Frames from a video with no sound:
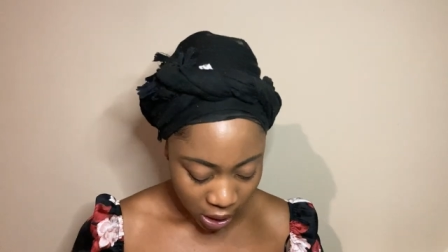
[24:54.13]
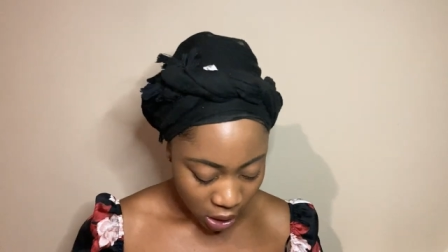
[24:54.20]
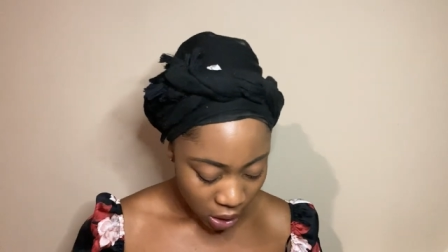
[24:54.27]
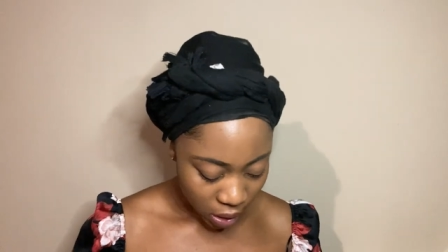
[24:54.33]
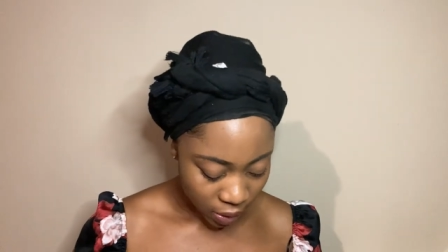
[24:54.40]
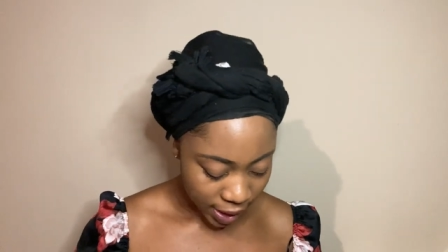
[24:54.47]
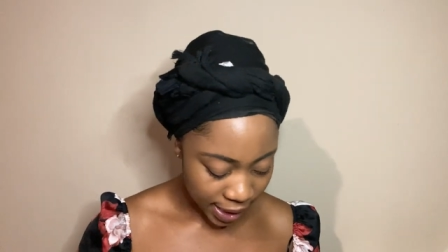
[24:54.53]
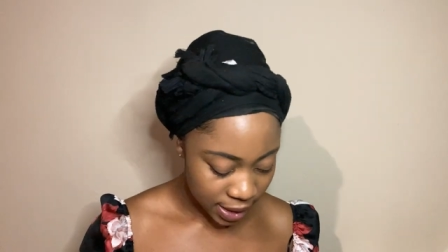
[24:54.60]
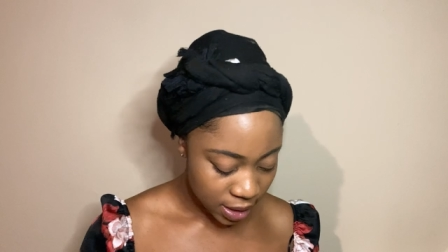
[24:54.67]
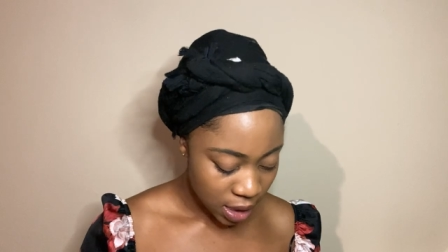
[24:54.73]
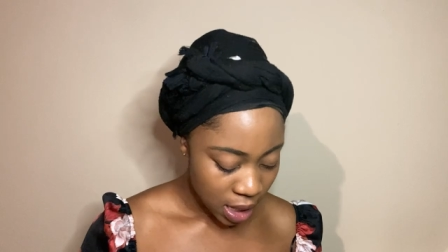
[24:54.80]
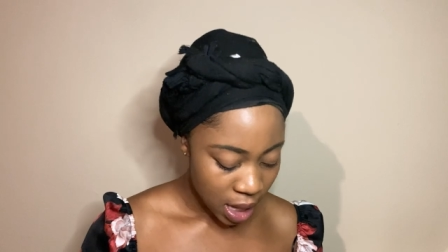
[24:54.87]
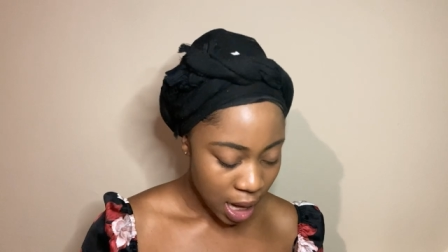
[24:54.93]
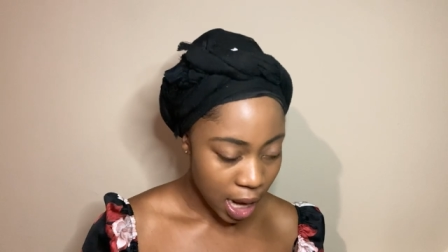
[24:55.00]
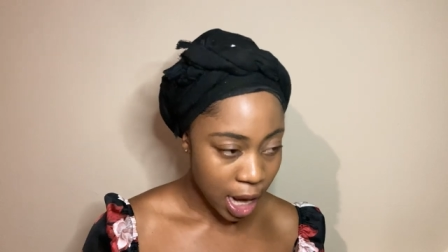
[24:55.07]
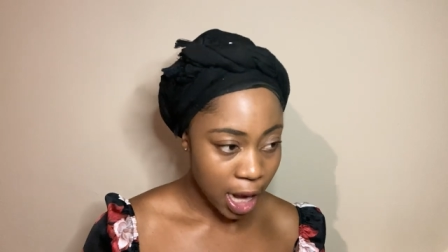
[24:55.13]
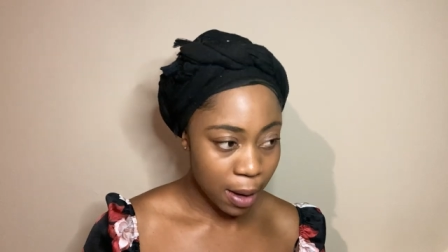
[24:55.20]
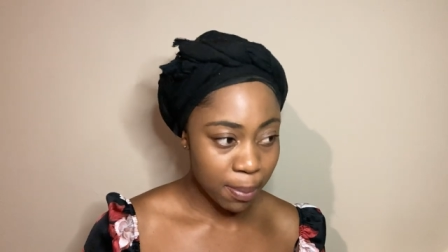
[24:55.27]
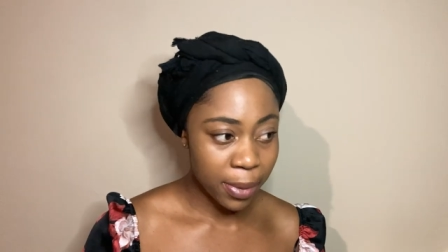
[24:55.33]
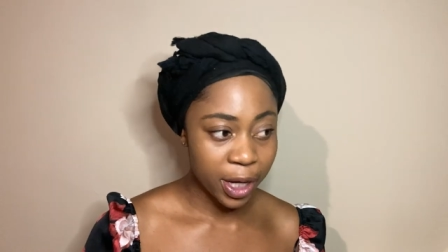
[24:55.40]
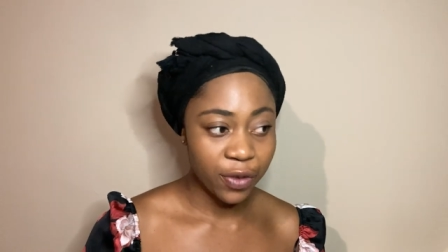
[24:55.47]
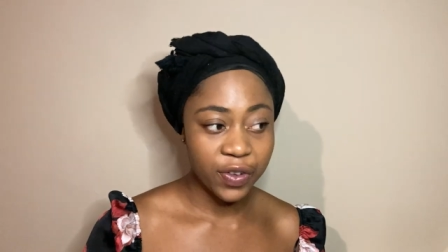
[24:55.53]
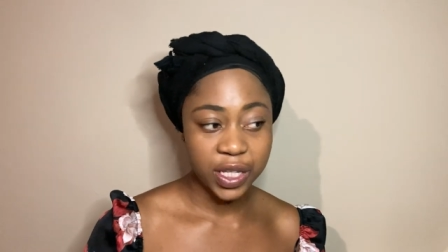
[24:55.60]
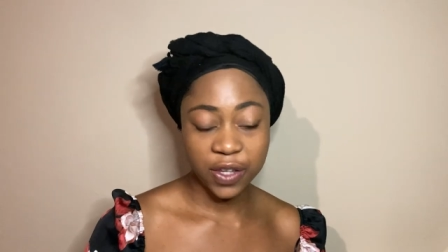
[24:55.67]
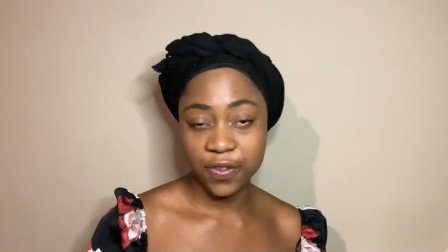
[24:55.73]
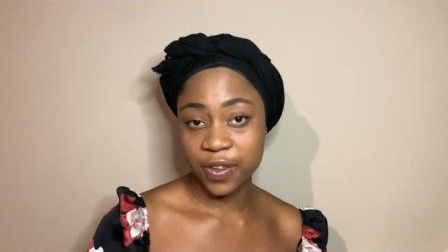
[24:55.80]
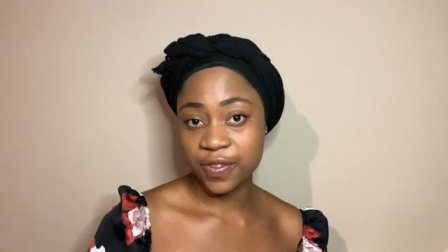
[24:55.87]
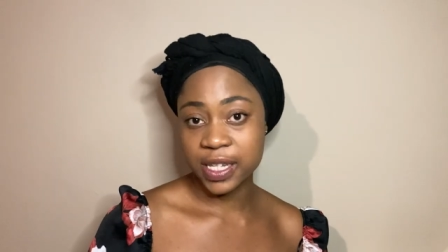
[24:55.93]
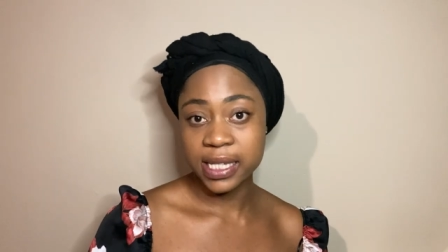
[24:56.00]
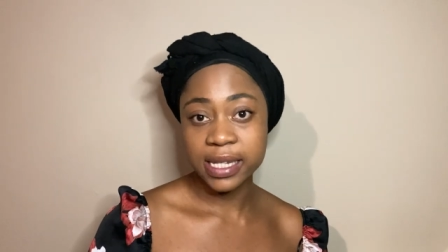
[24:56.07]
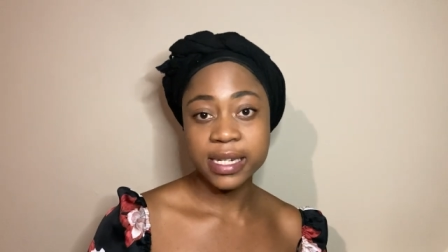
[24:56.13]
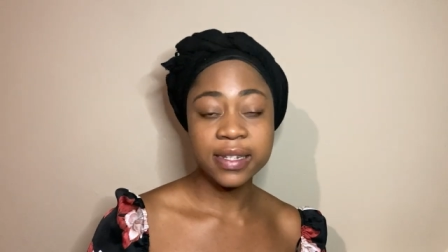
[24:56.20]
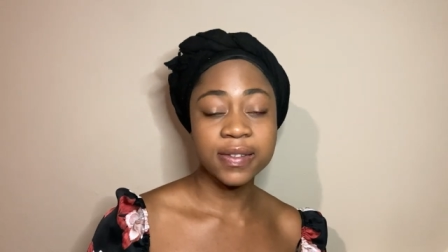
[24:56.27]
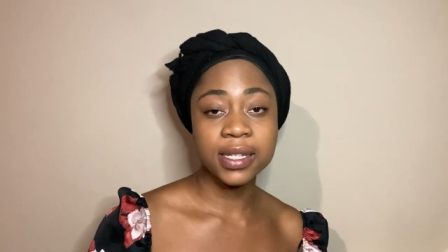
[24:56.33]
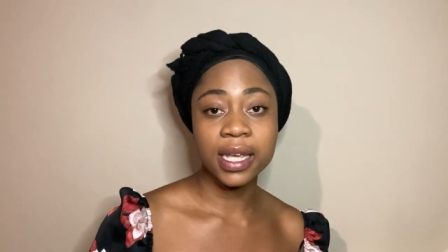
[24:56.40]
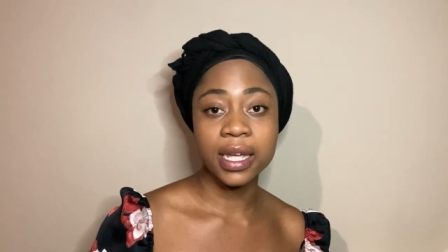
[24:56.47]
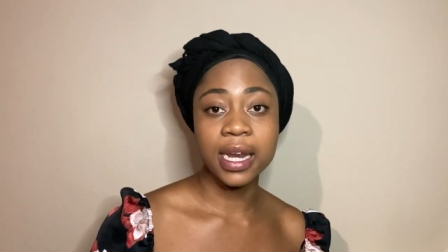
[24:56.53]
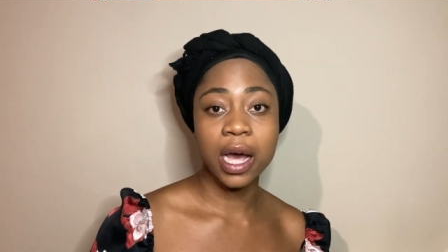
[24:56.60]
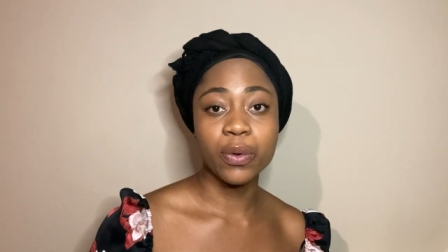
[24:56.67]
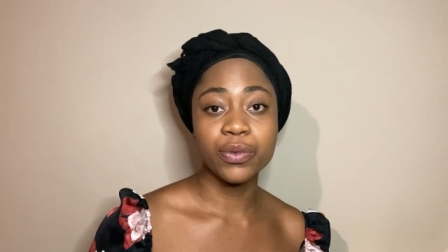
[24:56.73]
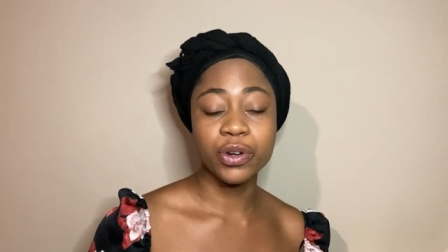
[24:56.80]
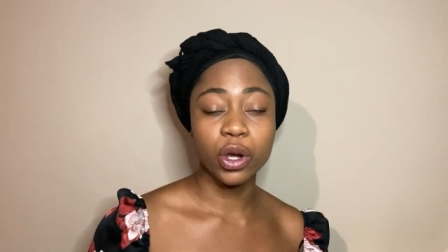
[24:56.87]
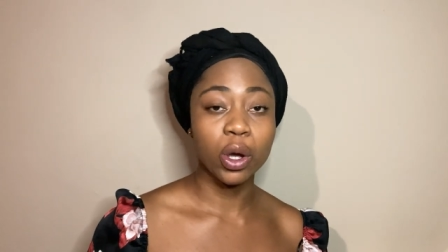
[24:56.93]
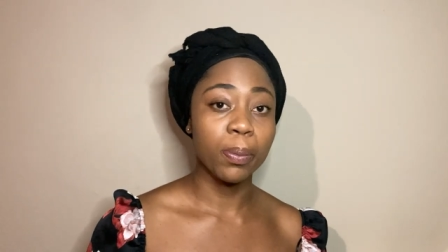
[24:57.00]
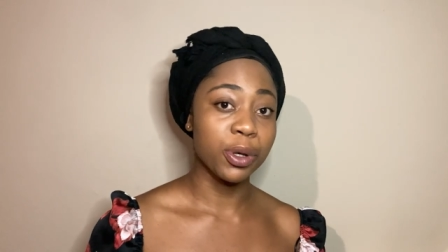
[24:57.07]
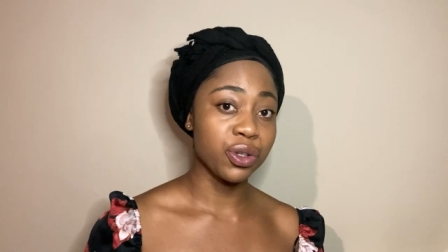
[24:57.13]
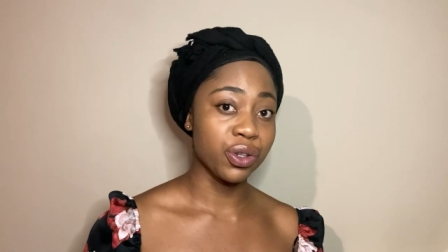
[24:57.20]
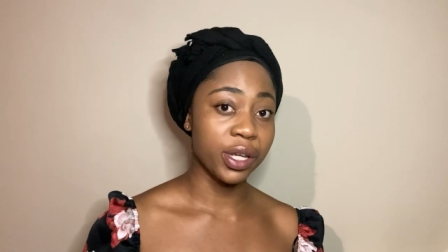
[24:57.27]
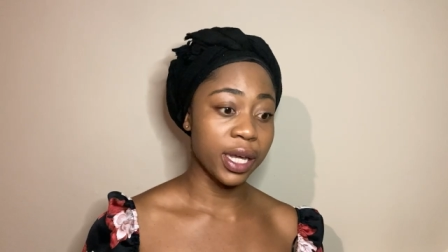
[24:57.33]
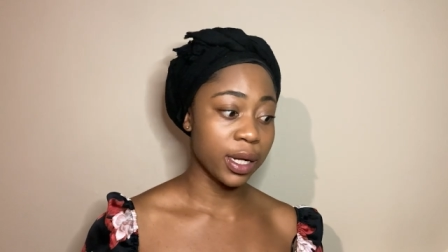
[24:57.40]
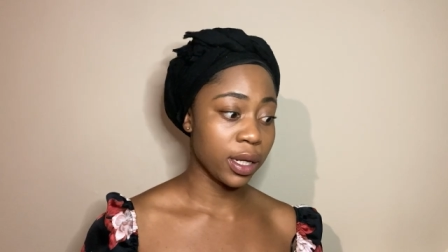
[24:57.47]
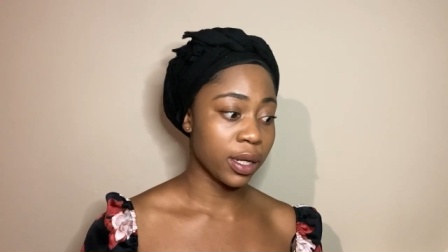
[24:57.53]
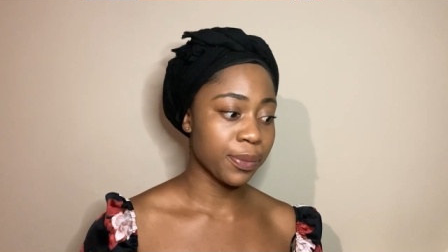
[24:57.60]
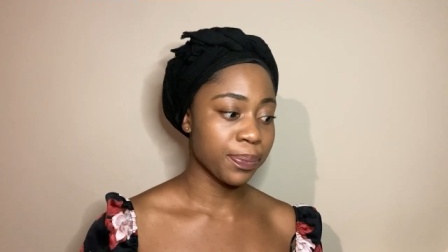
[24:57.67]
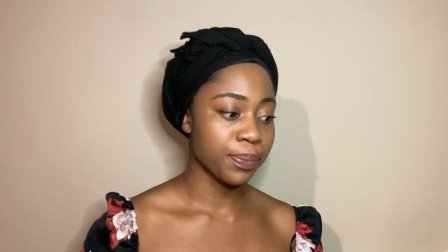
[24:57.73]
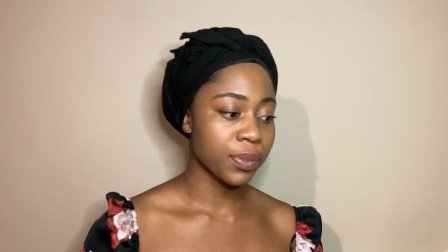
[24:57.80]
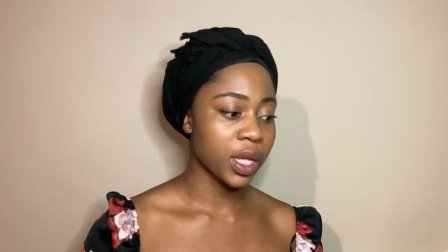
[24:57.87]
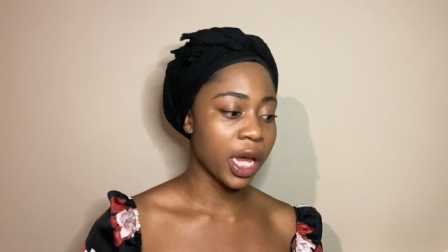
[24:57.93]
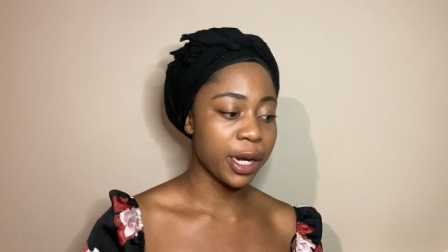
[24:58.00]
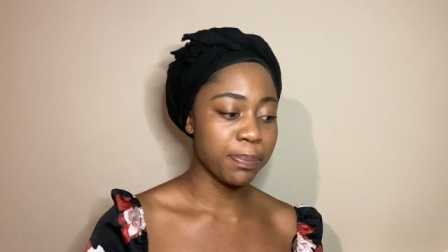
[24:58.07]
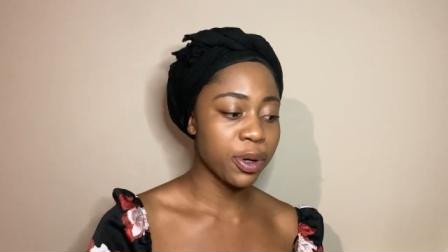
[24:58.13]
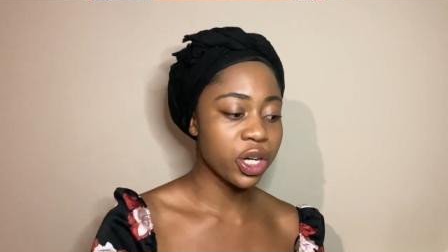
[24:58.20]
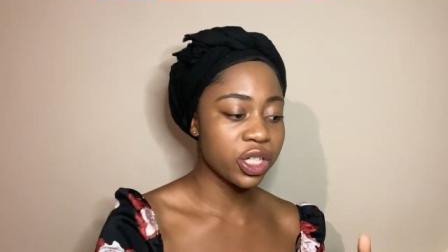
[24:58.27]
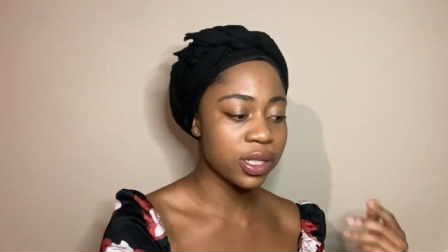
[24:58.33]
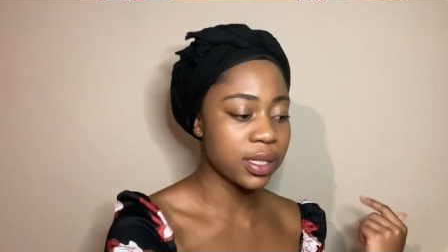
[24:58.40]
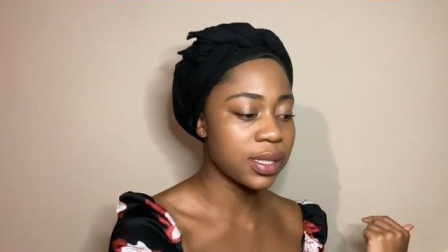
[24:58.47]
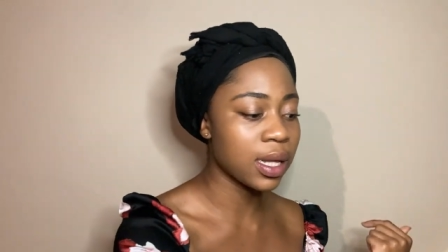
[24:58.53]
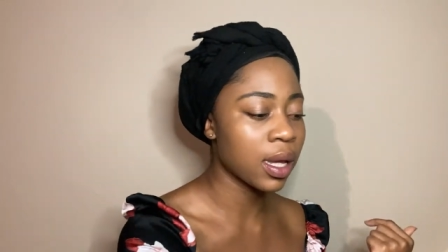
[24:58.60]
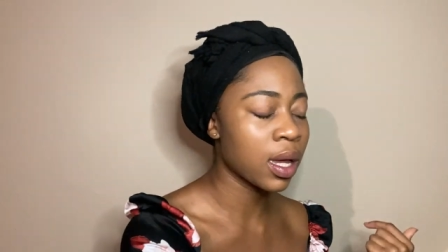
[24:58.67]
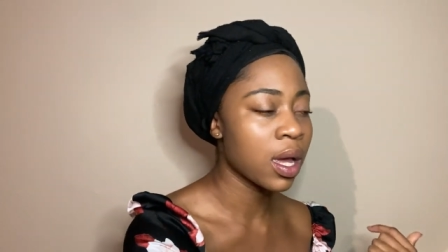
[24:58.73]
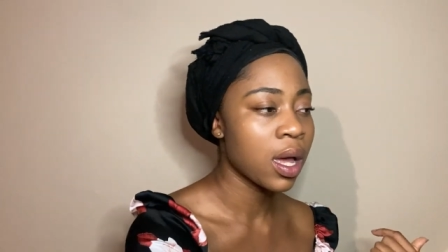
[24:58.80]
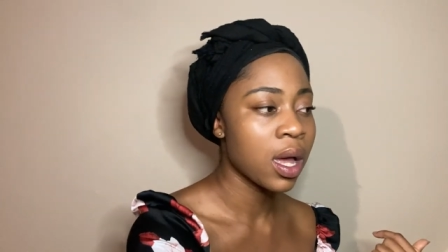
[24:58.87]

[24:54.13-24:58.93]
All right, but obviously if you have sensitive skin, I would recommend you getting and purchasing